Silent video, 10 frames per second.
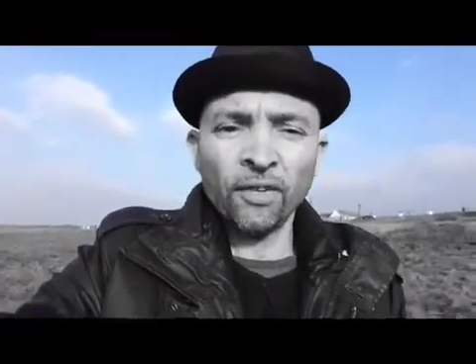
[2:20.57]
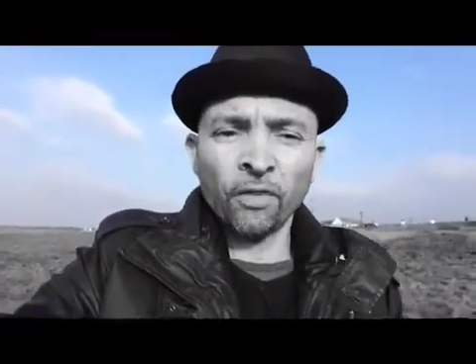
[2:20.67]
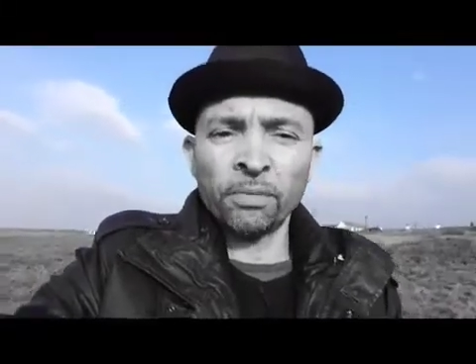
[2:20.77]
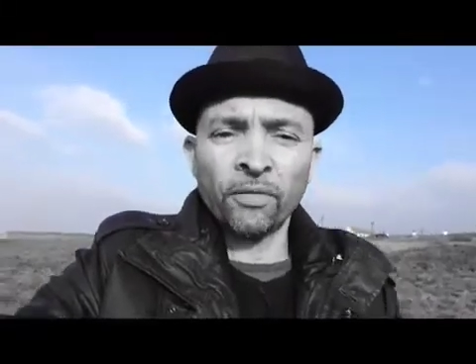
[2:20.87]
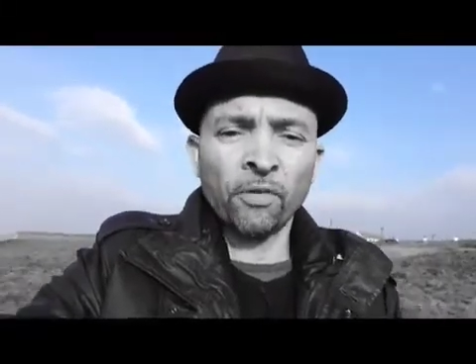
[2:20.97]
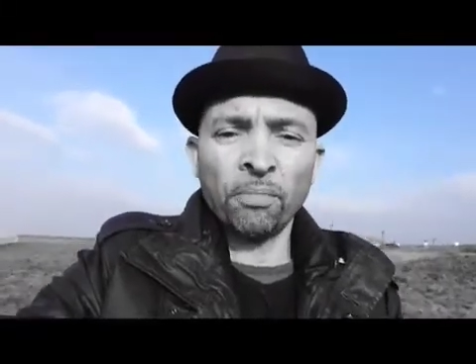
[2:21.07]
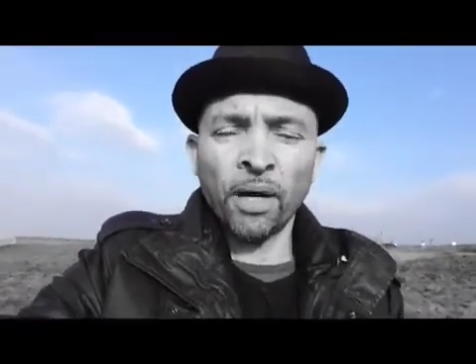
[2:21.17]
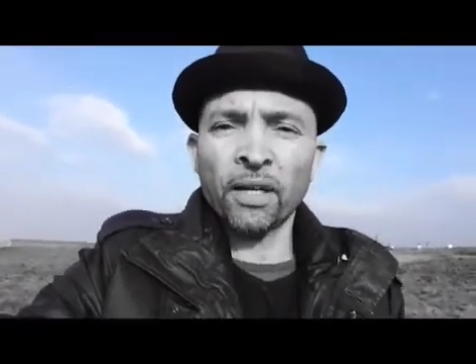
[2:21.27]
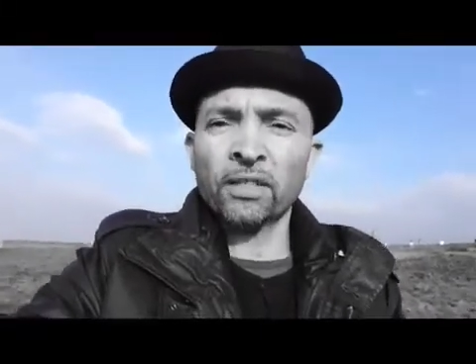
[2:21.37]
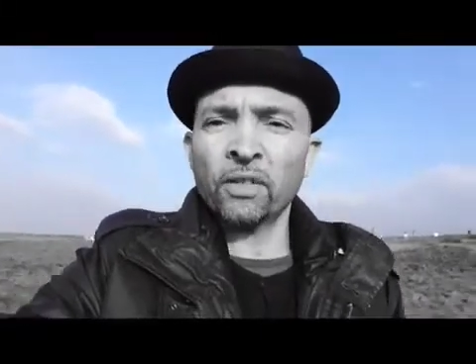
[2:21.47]
from different
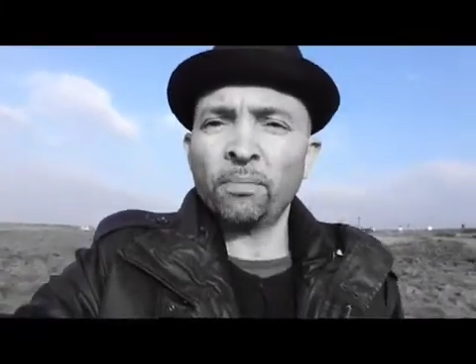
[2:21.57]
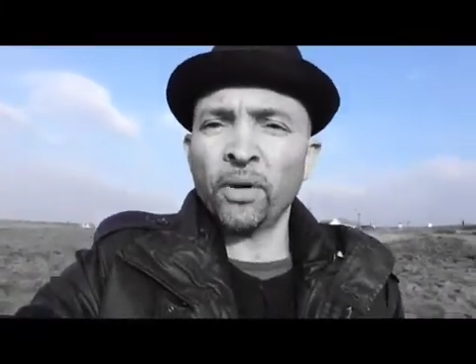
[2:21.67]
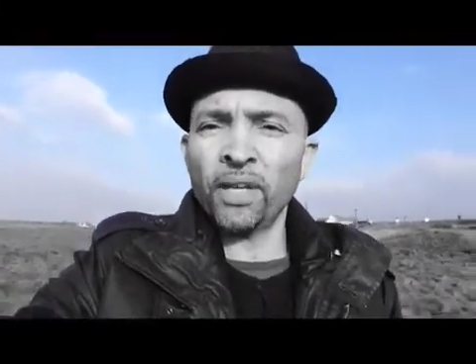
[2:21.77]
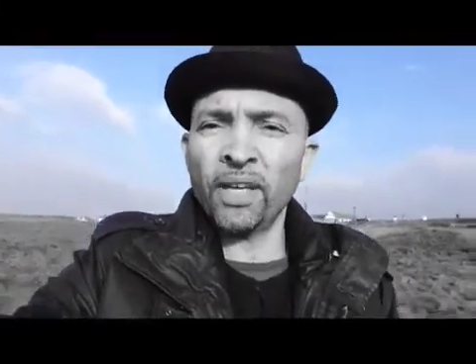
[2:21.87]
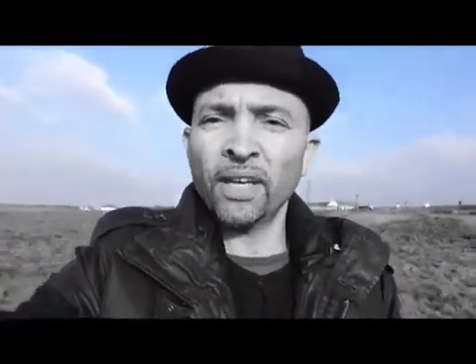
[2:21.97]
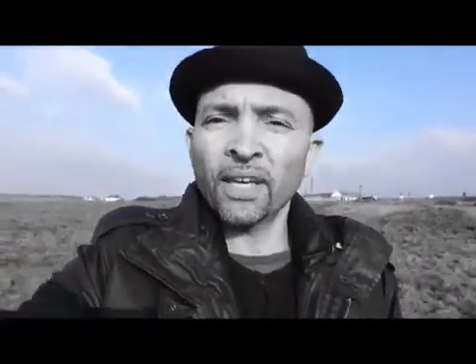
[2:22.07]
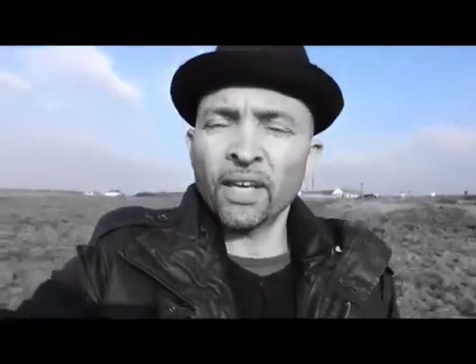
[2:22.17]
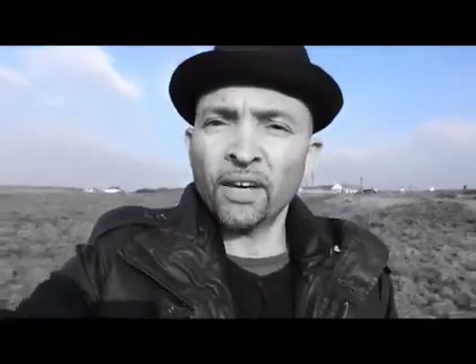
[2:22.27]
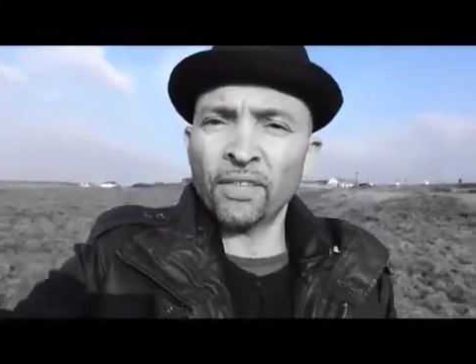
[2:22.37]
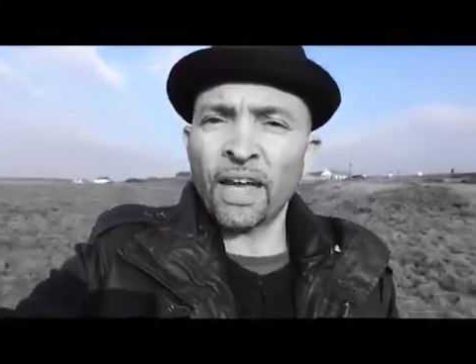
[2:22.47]
parts of the body
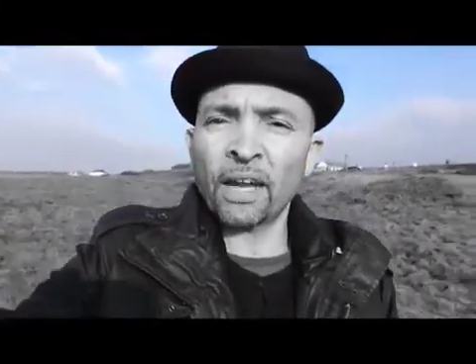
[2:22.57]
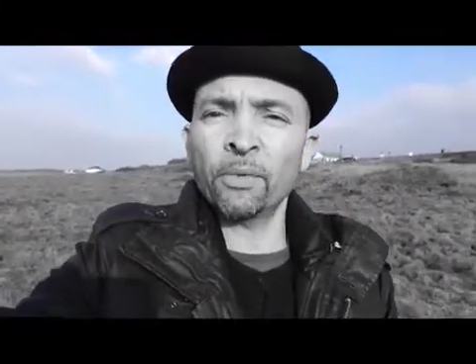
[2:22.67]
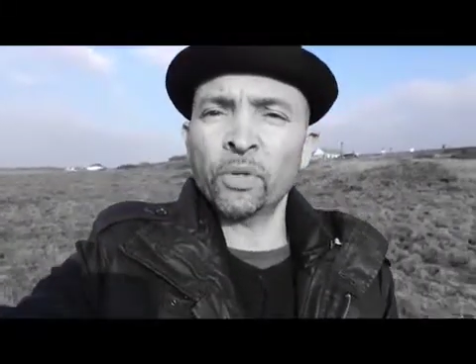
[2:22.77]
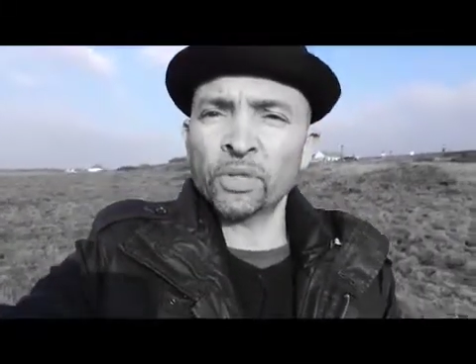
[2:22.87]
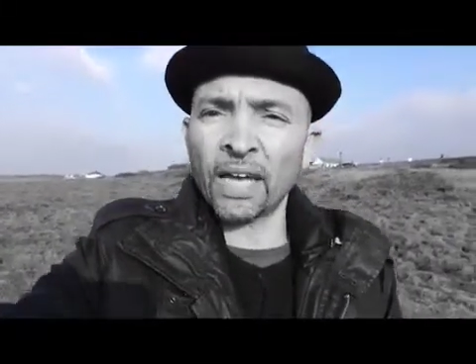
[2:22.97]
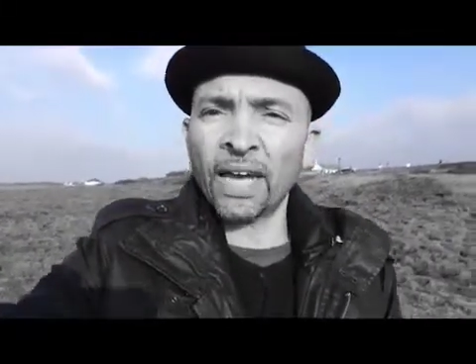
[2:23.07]
of the animals,